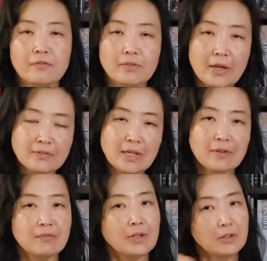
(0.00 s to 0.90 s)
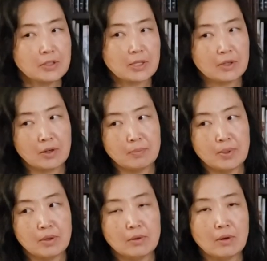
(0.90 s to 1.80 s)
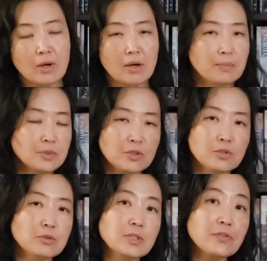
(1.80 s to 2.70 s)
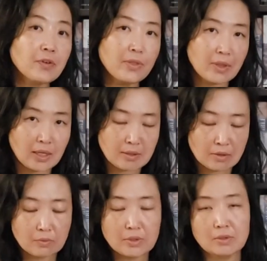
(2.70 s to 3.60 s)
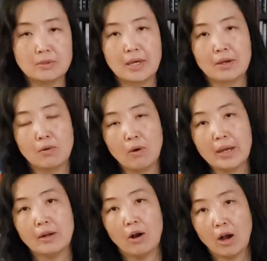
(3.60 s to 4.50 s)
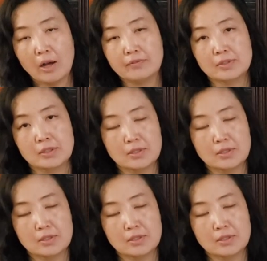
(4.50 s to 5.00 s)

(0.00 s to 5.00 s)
left-hand fingers and our bow arm to do different things, and we do that quite often.